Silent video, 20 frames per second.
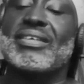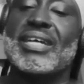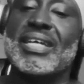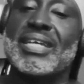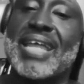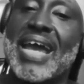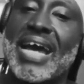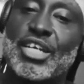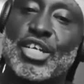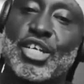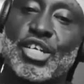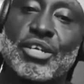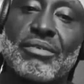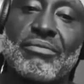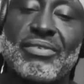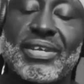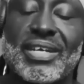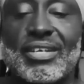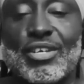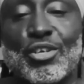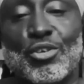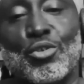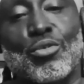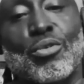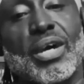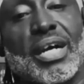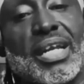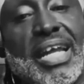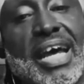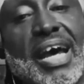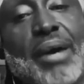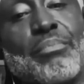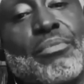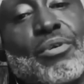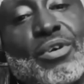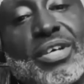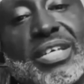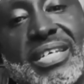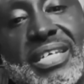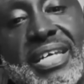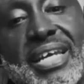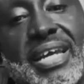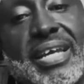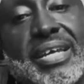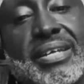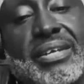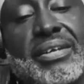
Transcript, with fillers: Nigerians do a lot more singing.